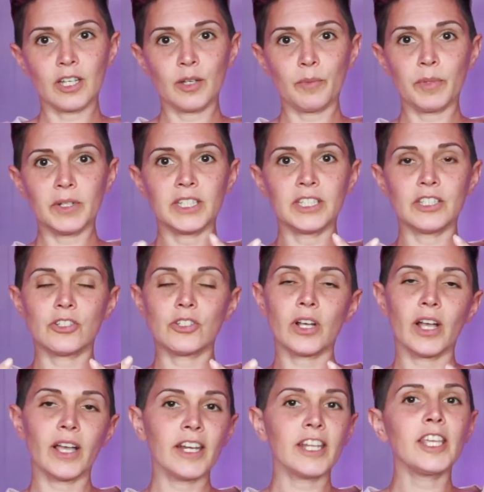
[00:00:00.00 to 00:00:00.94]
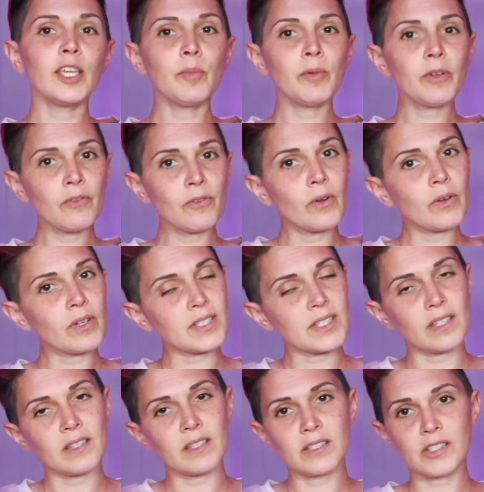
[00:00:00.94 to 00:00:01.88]
but try to keep your focus
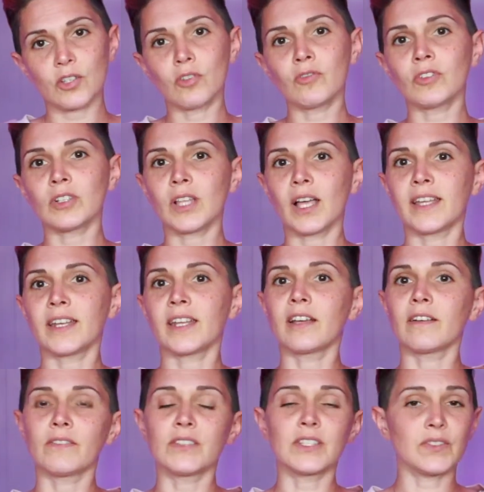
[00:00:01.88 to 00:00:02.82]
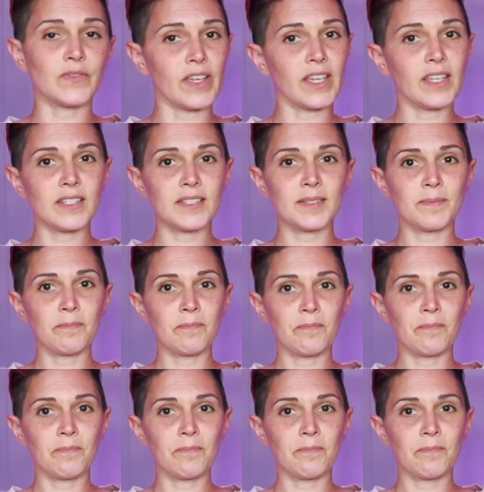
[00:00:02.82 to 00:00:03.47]
on the silver lining of this phase.